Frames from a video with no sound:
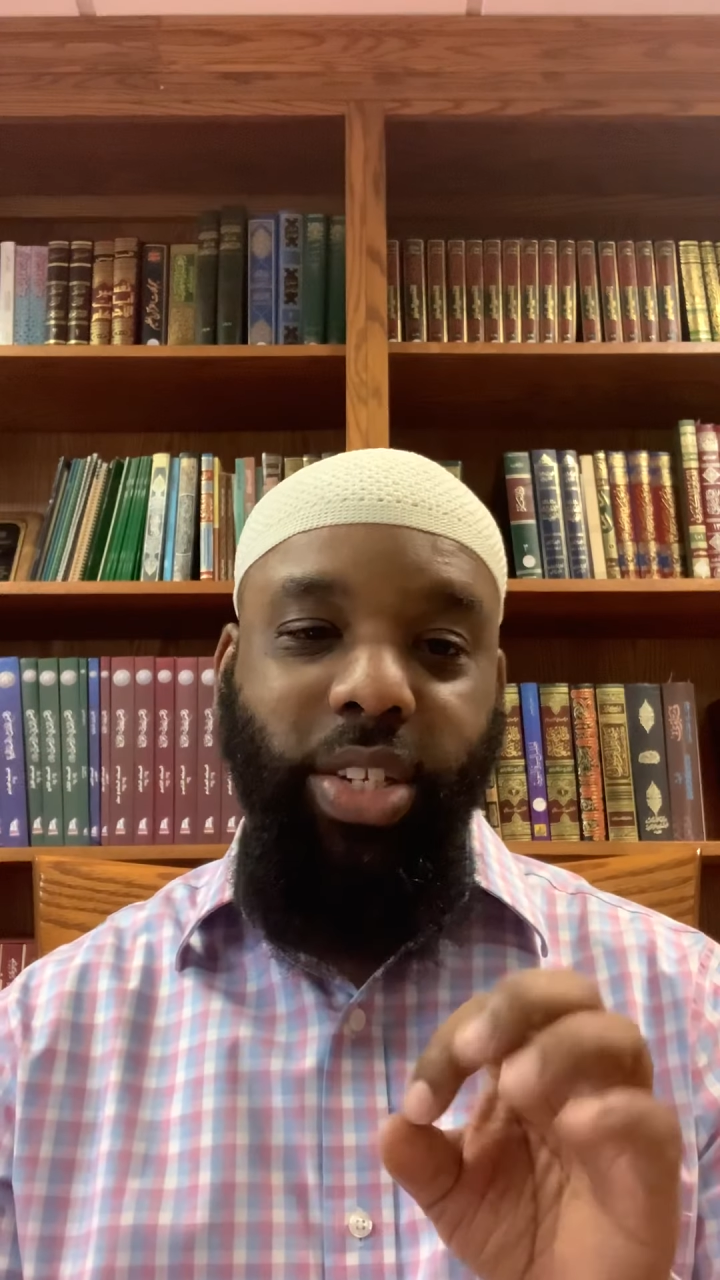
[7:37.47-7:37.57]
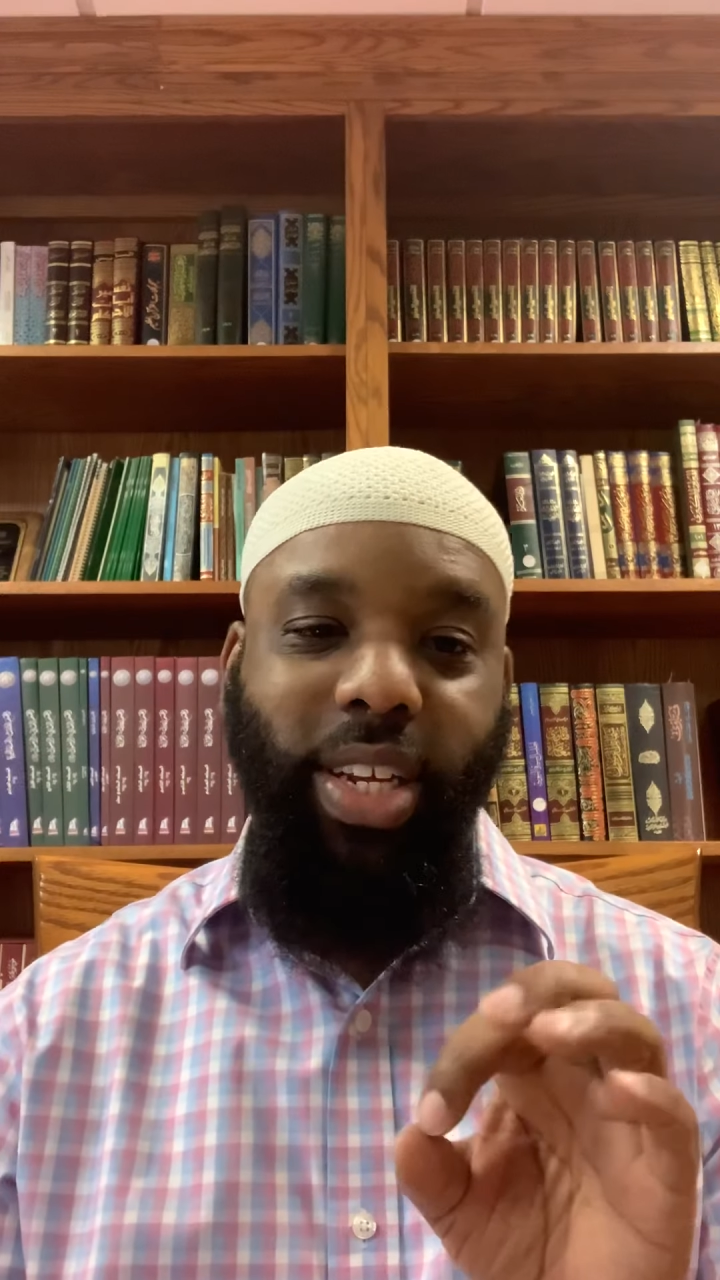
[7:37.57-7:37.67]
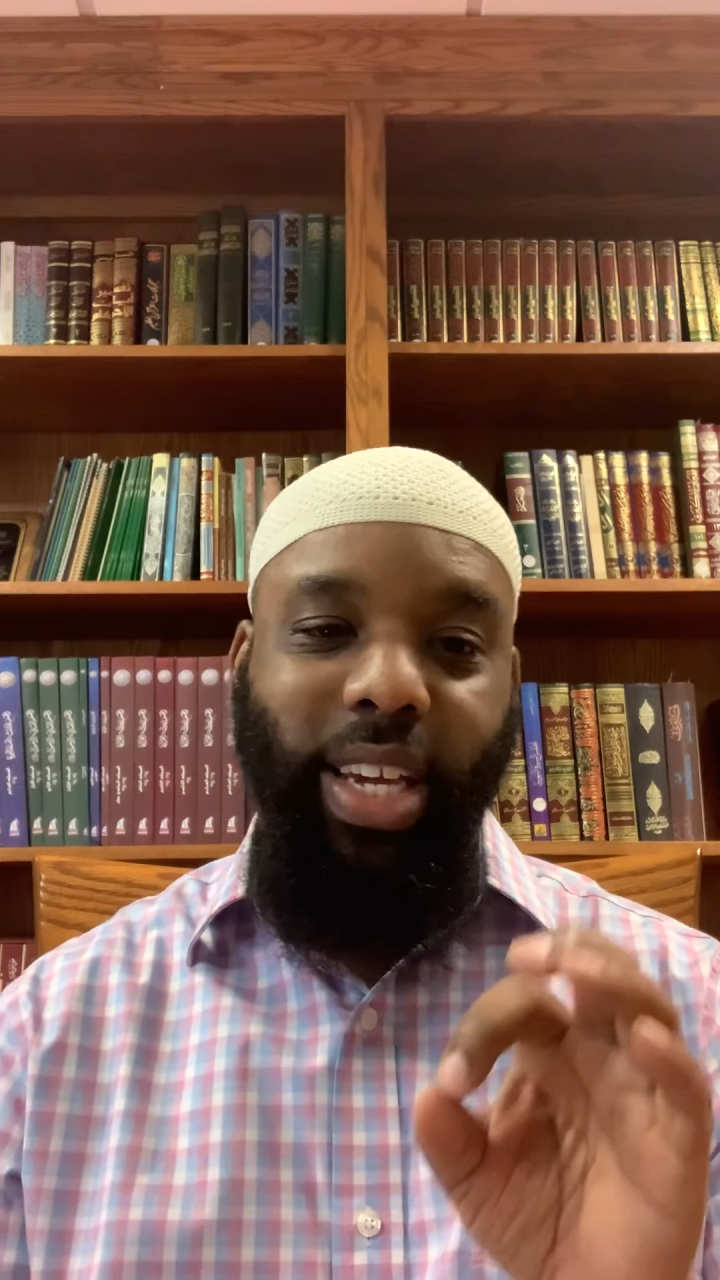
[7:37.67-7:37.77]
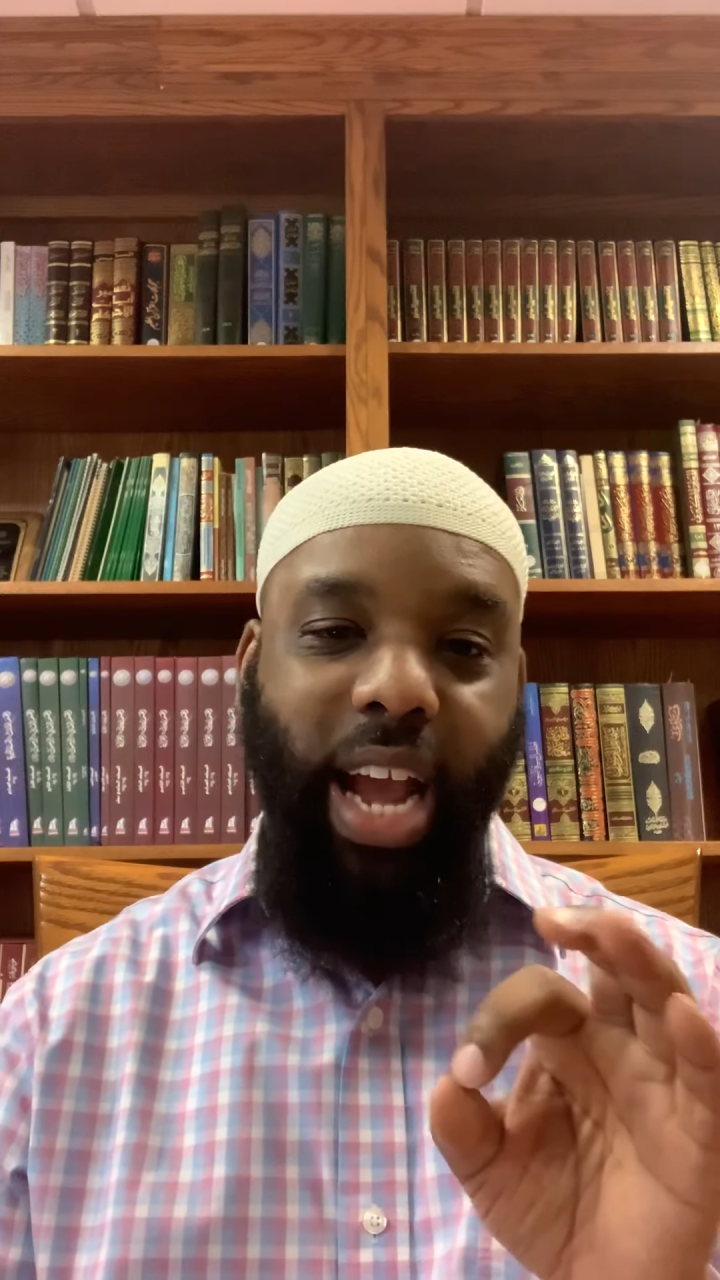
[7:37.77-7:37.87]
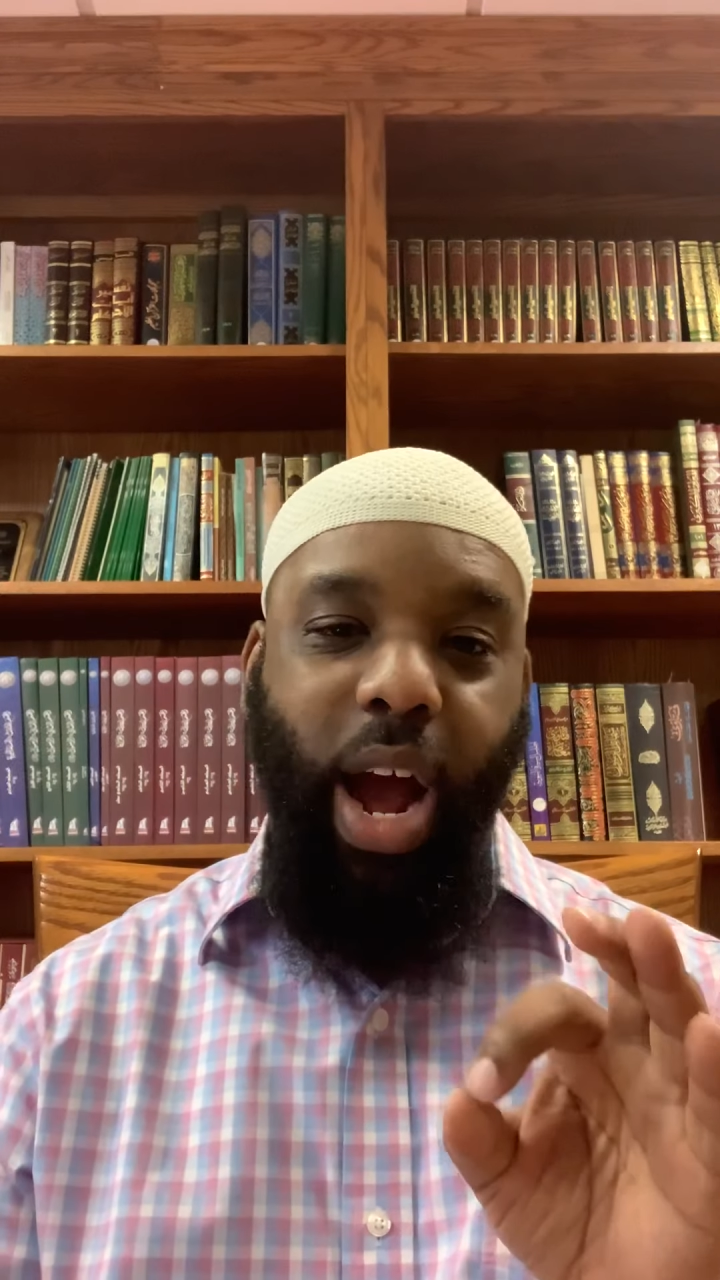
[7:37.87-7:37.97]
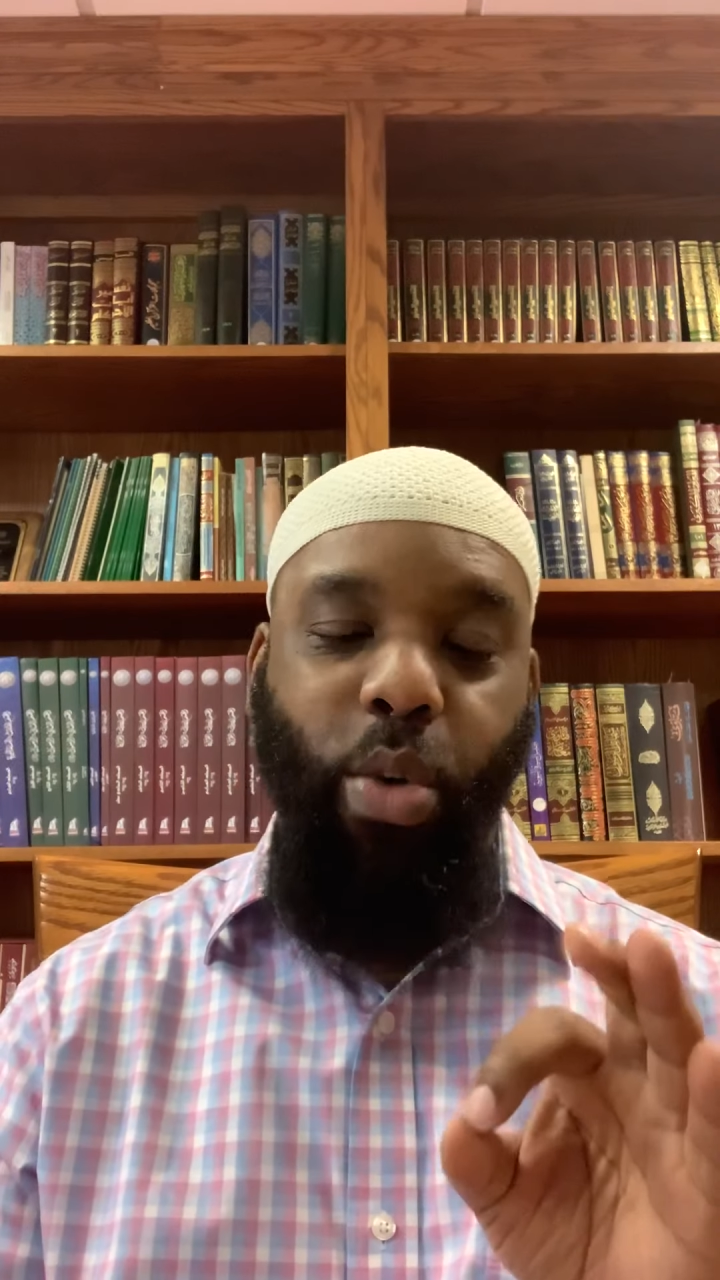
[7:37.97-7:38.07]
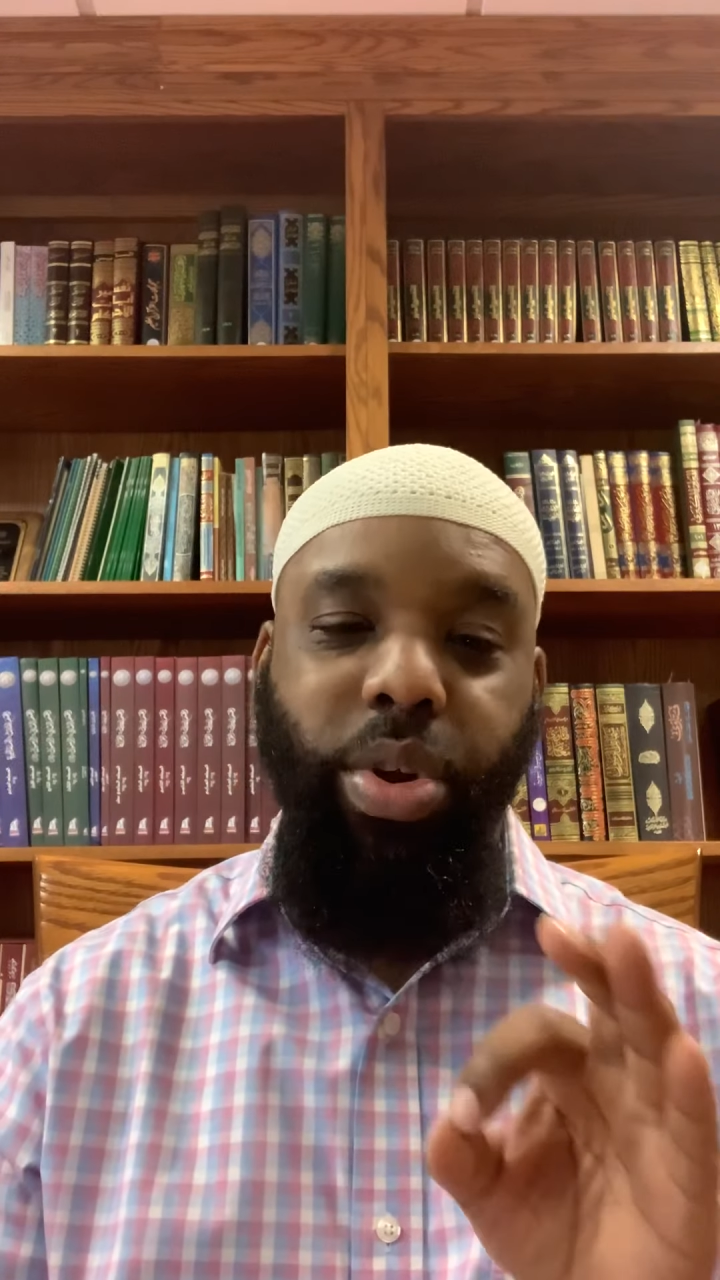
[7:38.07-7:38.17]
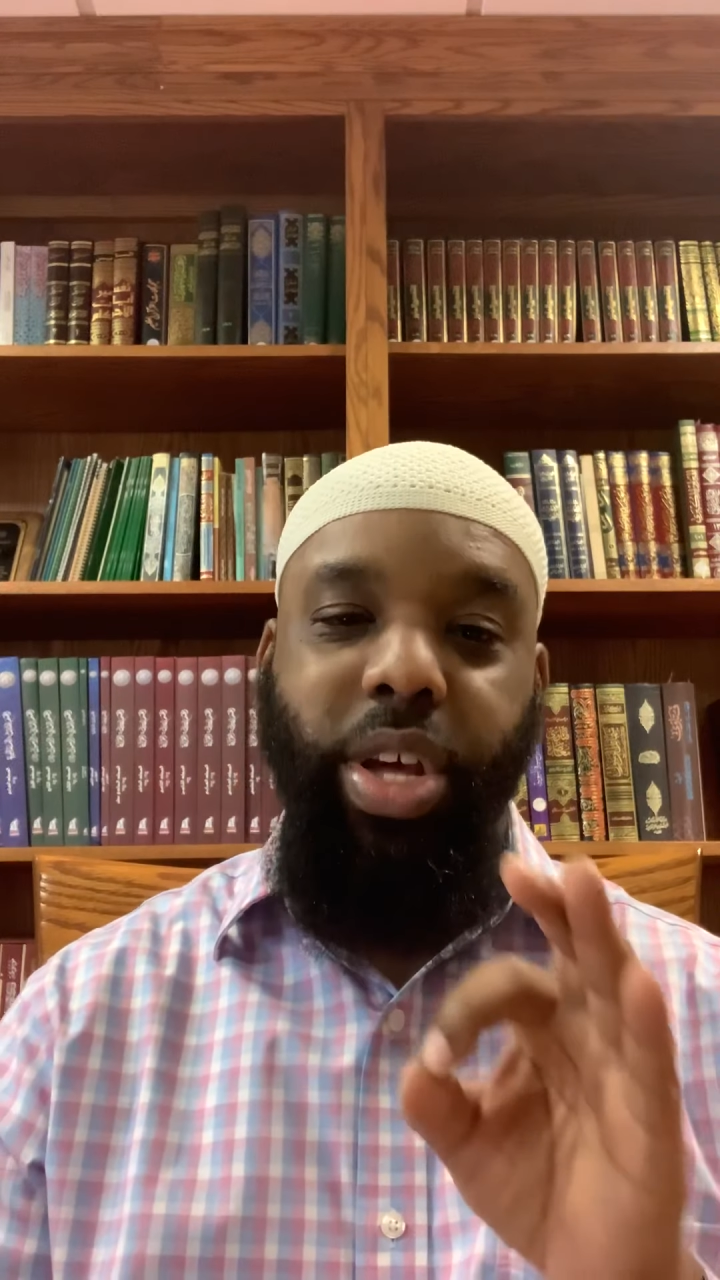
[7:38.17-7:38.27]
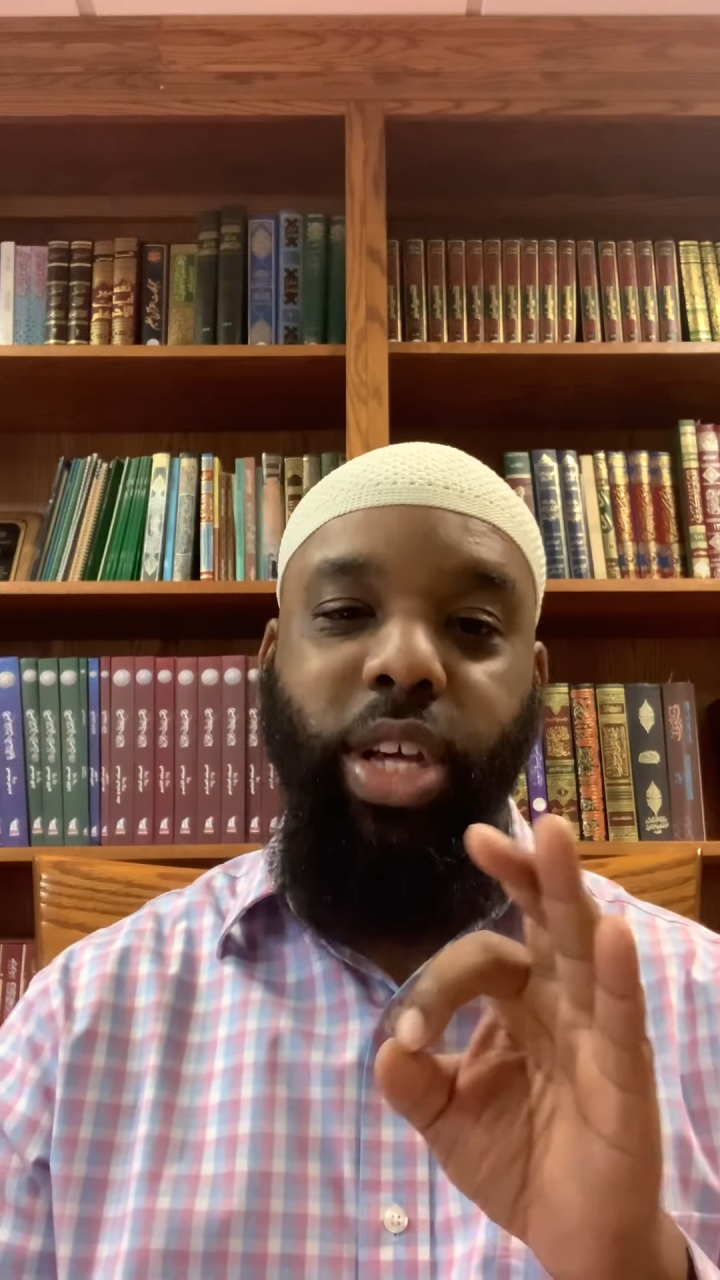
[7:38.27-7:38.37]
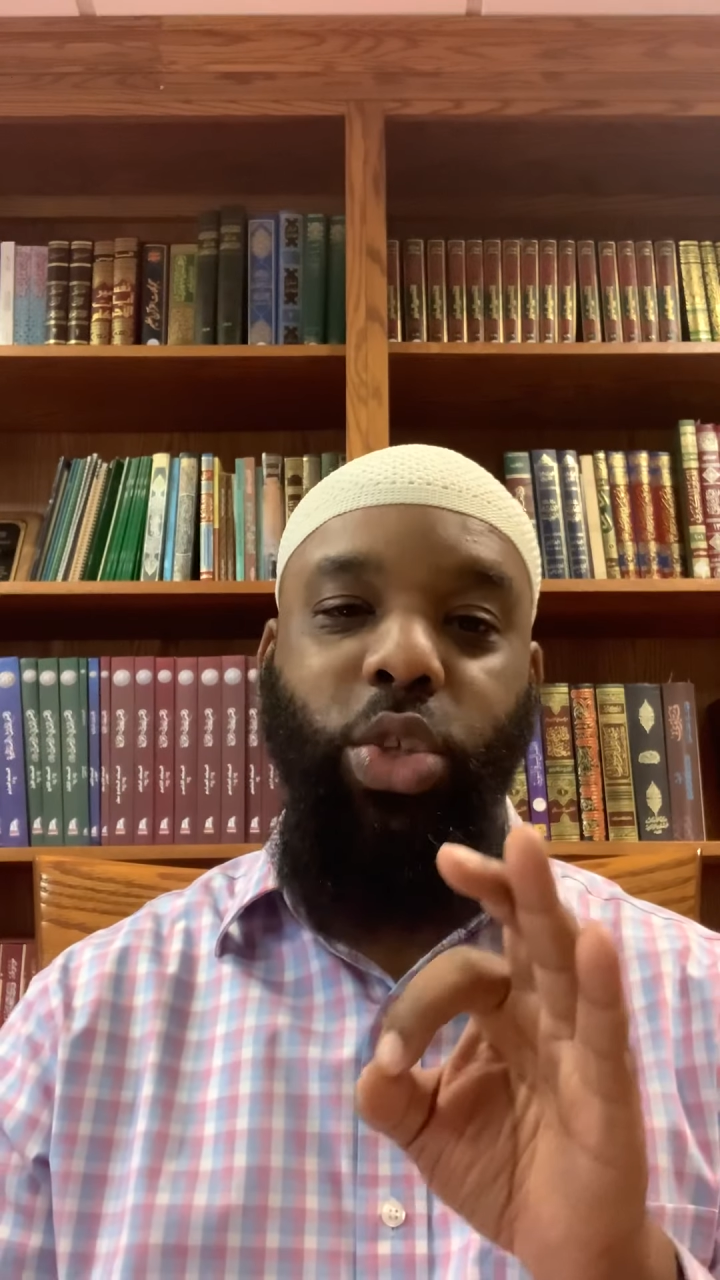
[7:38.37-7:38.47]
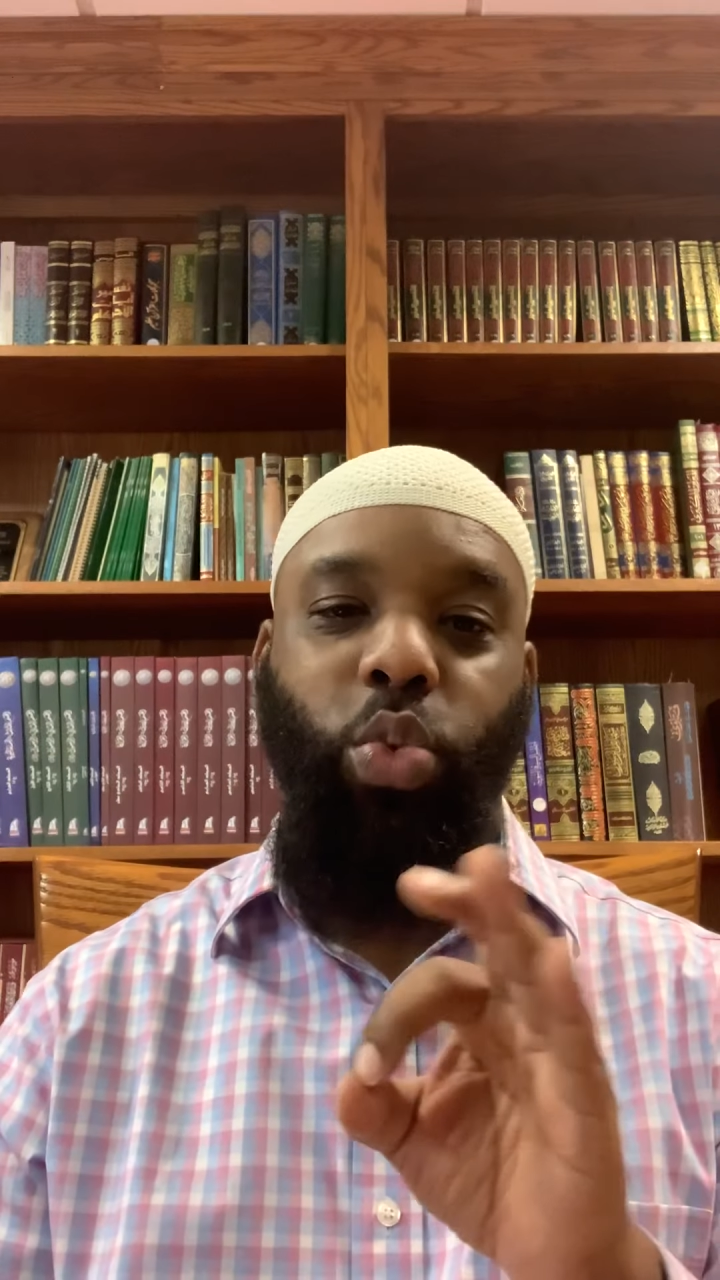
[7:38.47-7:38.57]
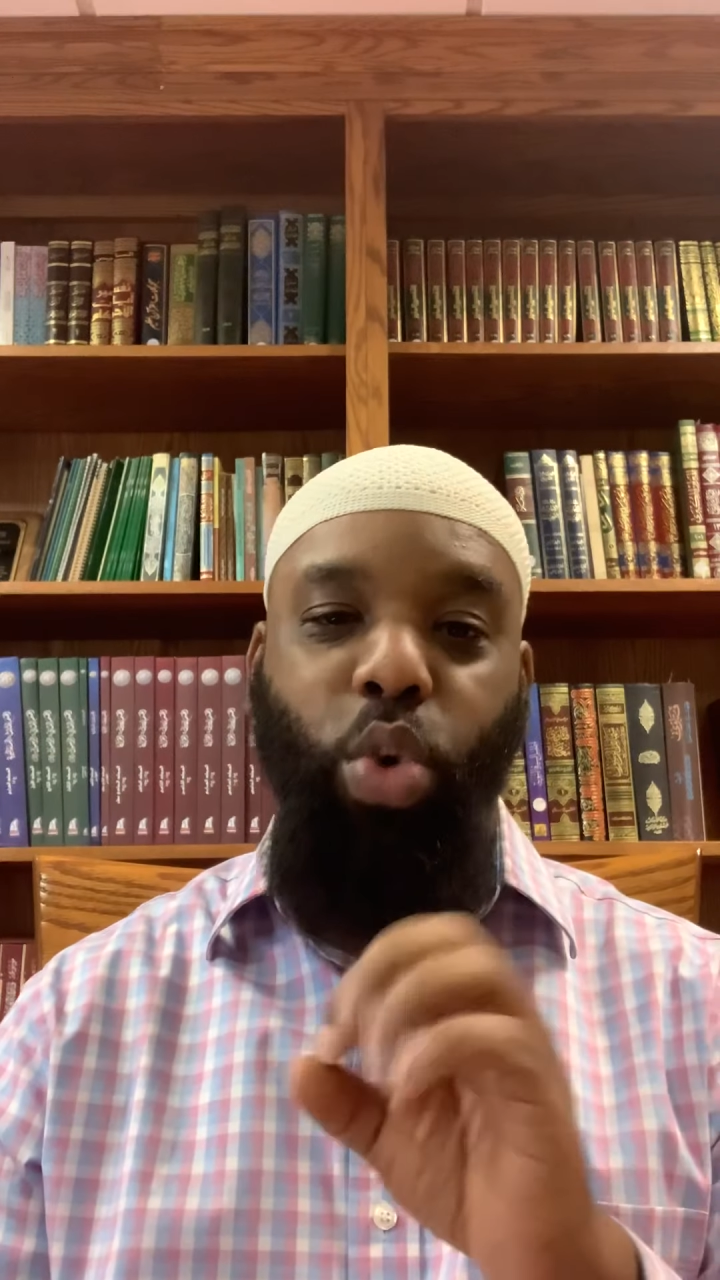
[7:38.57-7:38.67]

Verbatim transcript: to count his